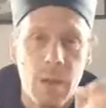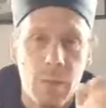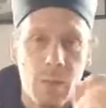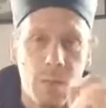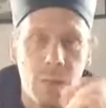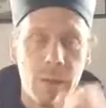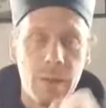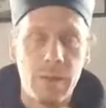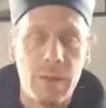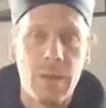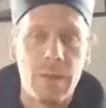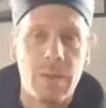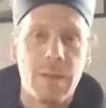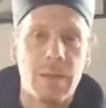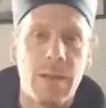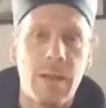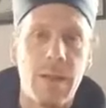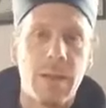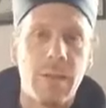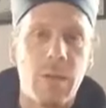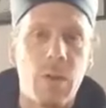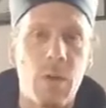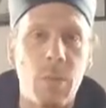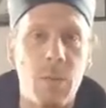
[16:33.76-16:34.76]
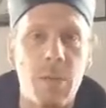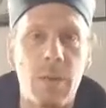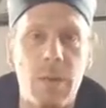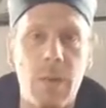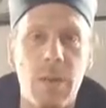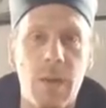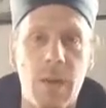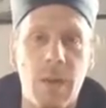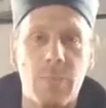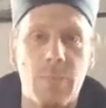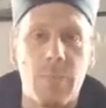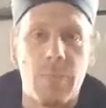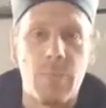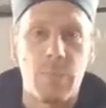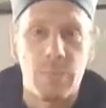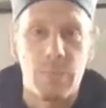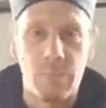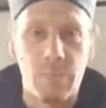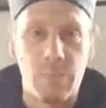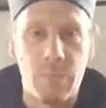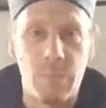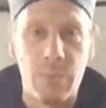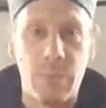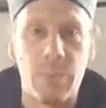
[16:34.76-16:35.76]
when they start opening up for
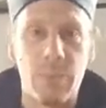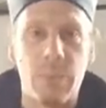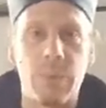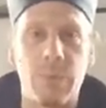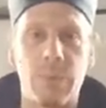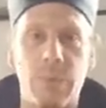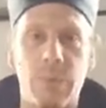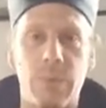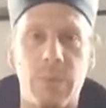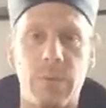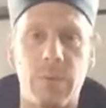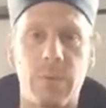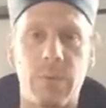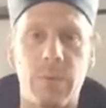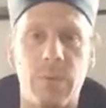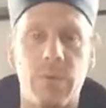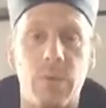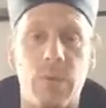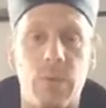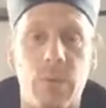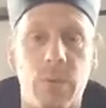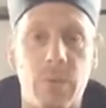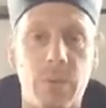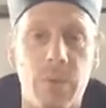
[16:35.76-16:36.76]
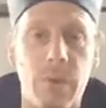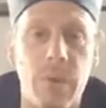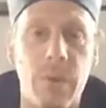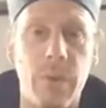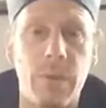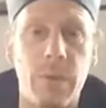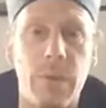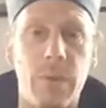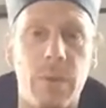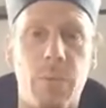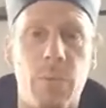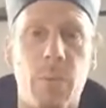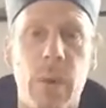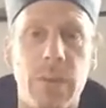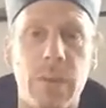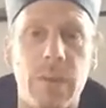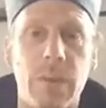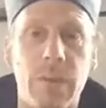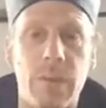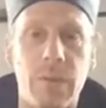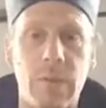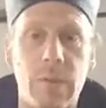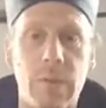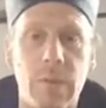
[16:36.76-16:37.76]
spiritual
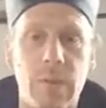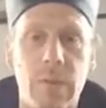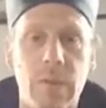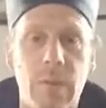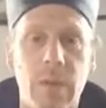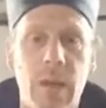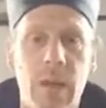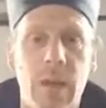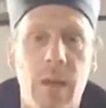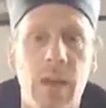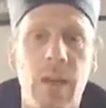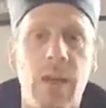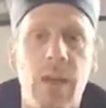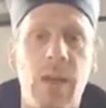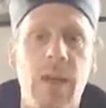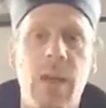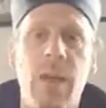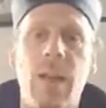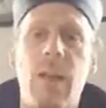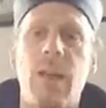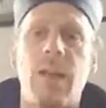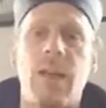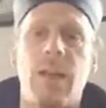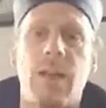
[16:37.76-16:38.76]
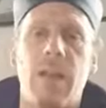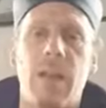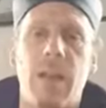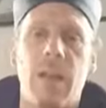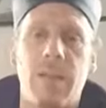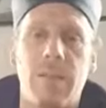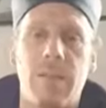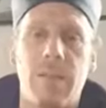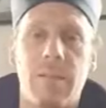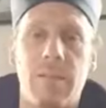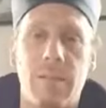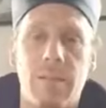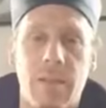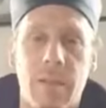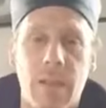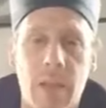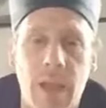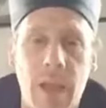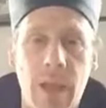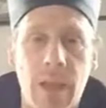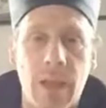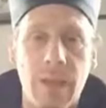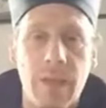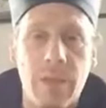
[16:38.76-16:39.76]
practices, yeah, there is a
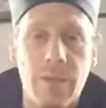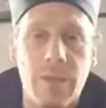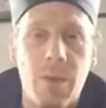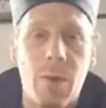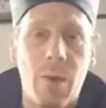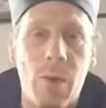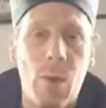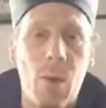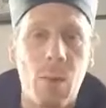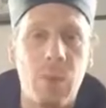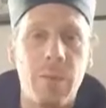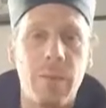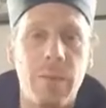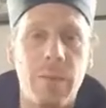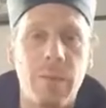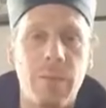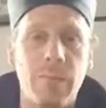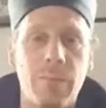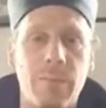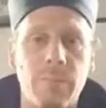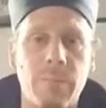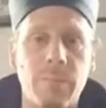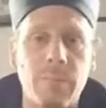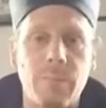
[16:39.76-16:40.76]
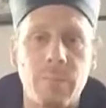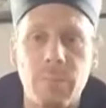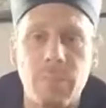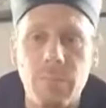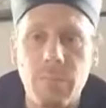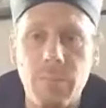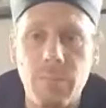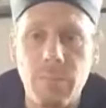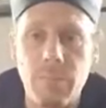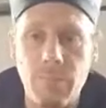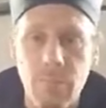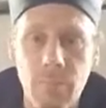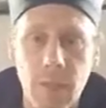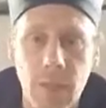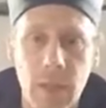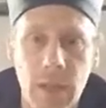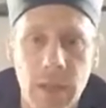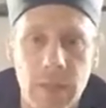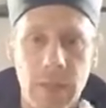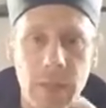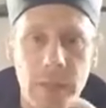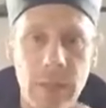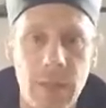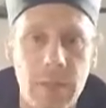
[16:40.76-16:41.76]
gate open.
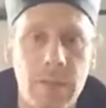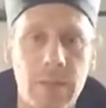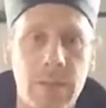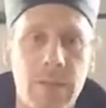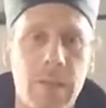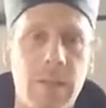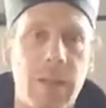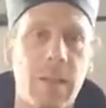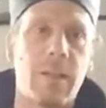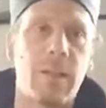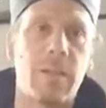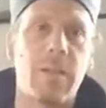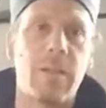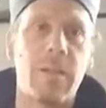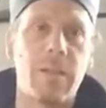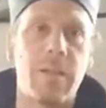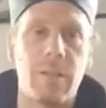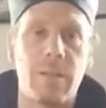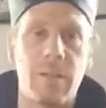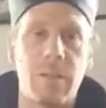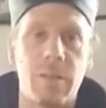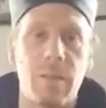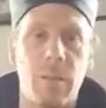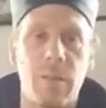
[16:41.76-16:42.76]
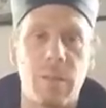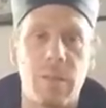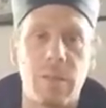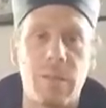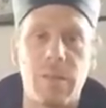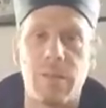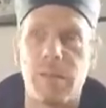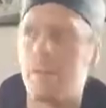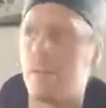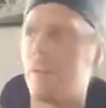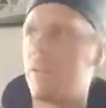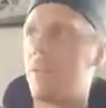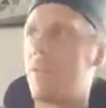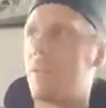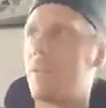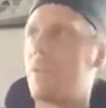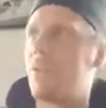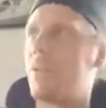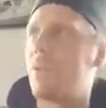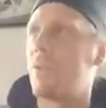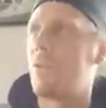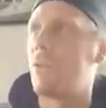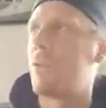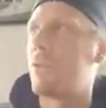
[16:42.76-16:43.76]
And here's another important
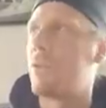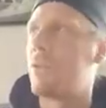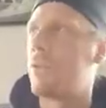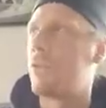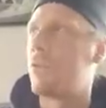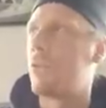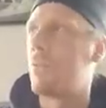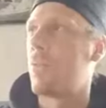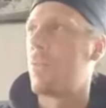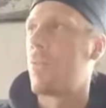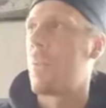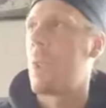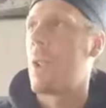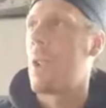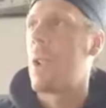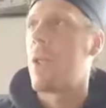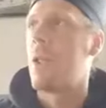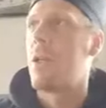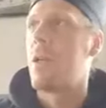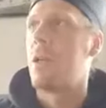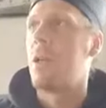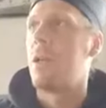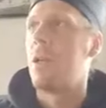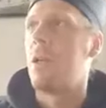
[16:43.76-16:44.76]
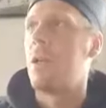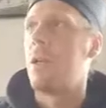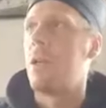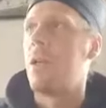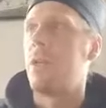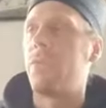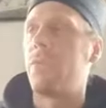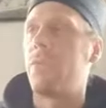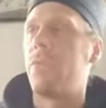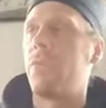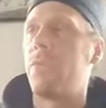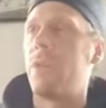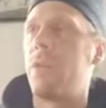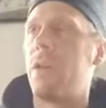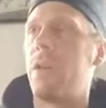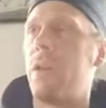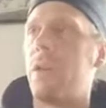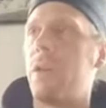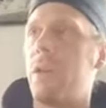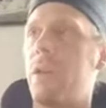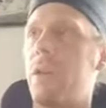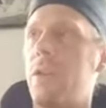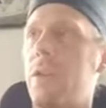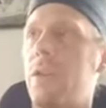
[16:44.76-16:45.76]
notice. If
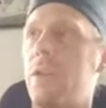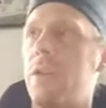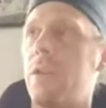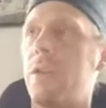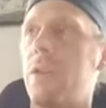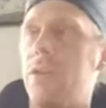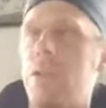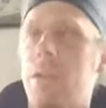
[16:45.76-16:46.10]
you